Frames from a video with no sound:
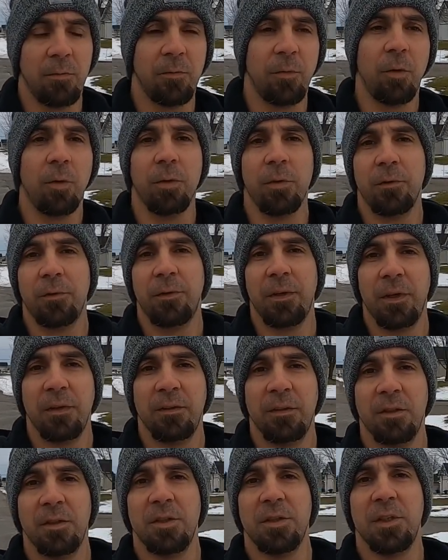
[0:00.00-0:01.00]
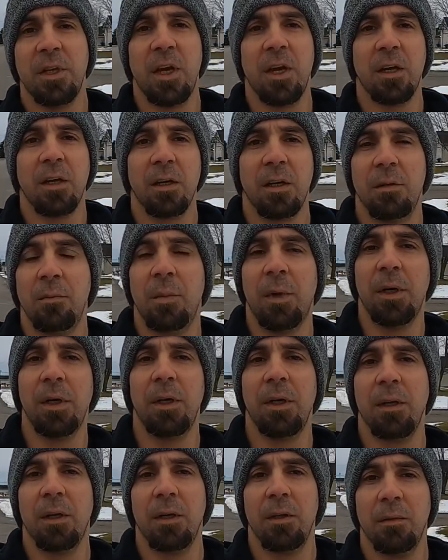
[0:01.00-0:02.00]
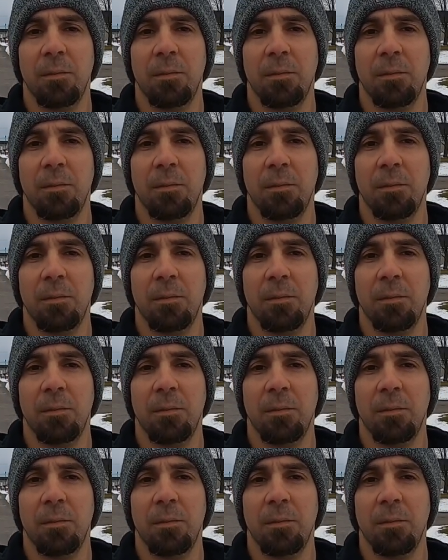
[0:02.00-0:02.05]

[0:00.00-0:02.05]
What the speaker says: forward-facing shotgun mic,